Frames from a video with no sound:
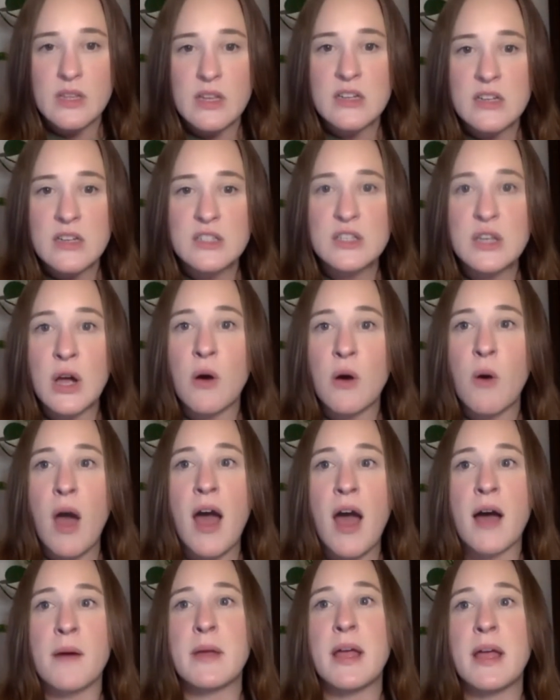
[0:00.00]
So
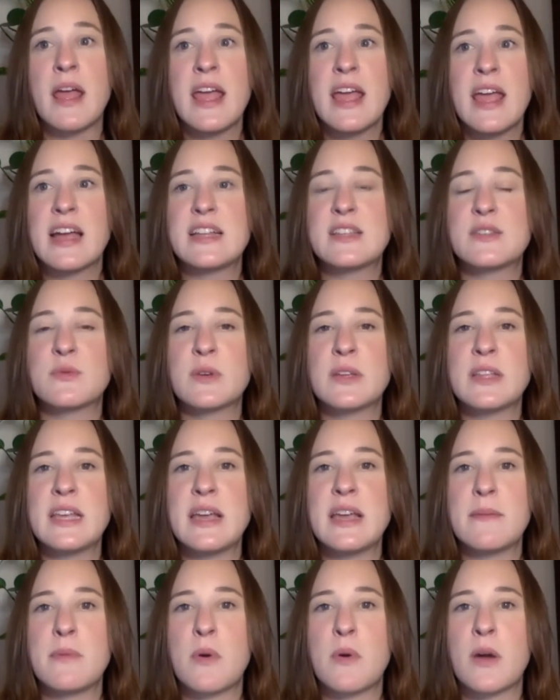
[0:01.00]
it's really
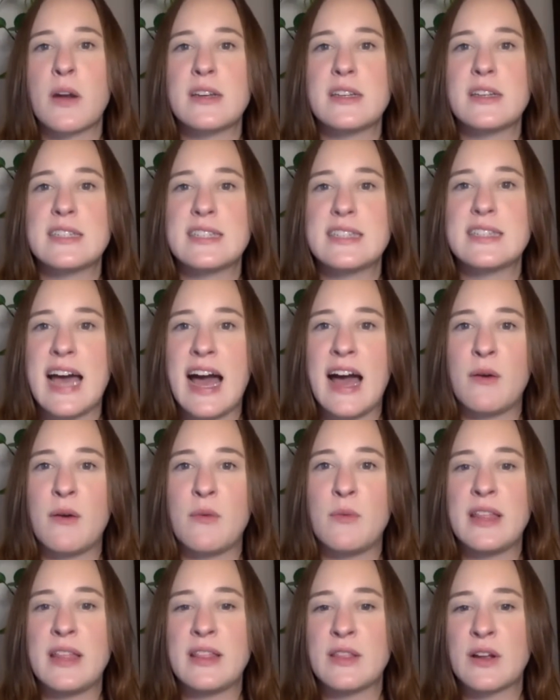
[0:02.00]
important that
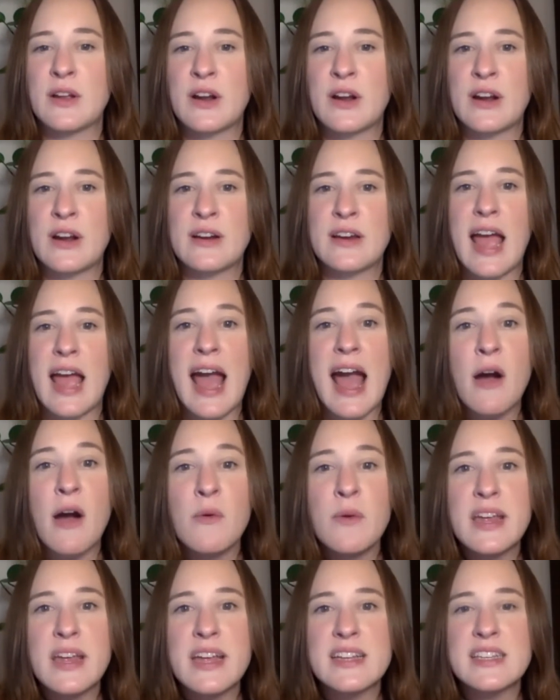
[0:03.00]
we learn how
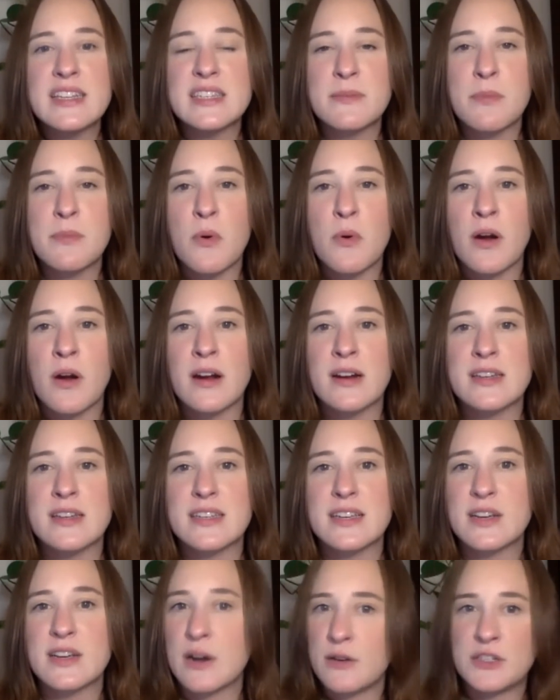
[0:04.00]
we can support
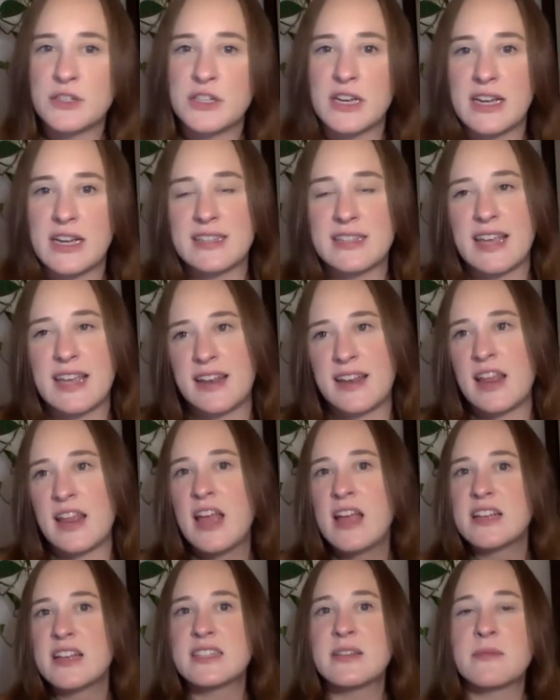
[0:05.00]
coaches, and
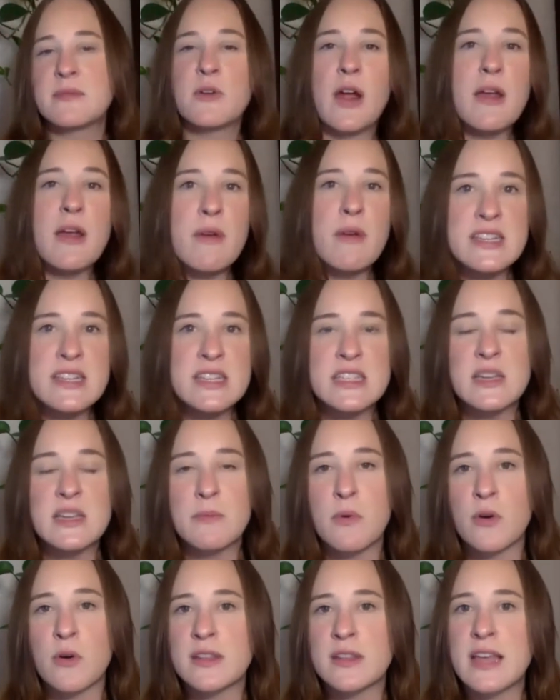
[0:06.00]
some great ways to
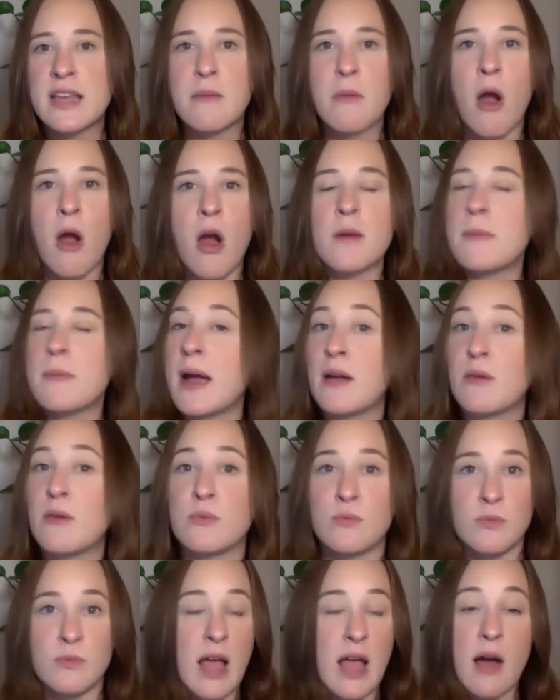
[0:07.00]
support them are by
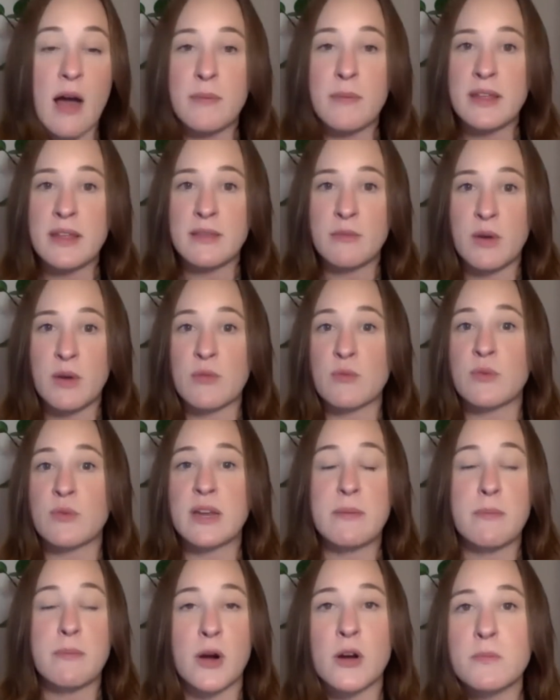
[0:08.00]
helping with
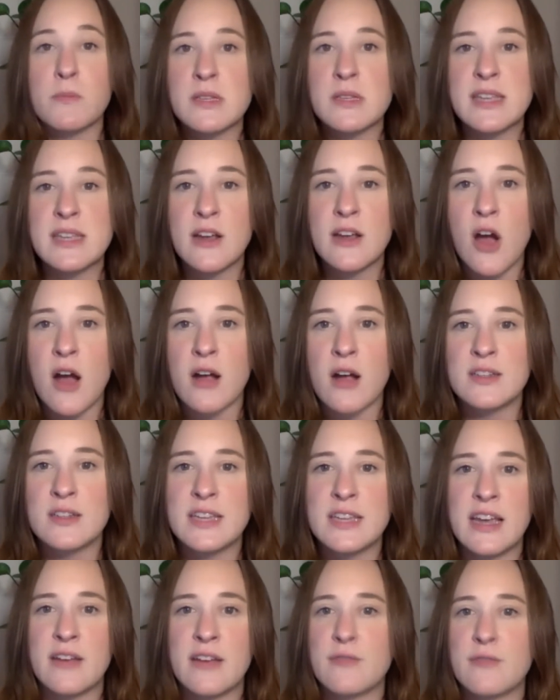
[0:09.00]
repurposing
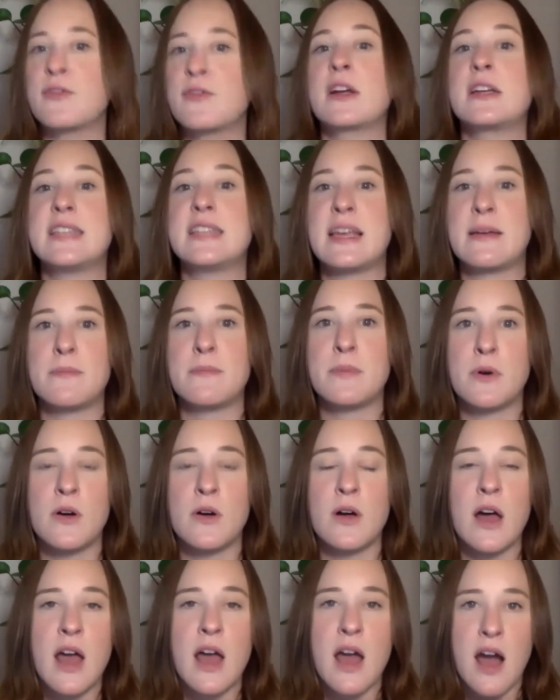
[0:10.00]
content. For
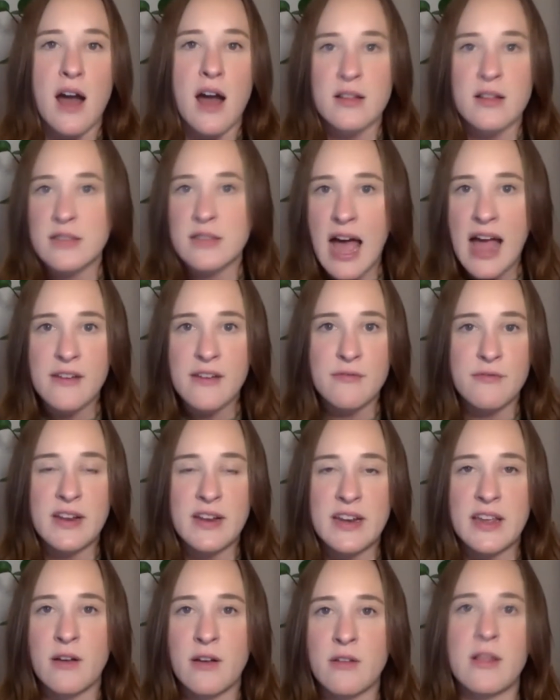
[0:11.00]
example, a live video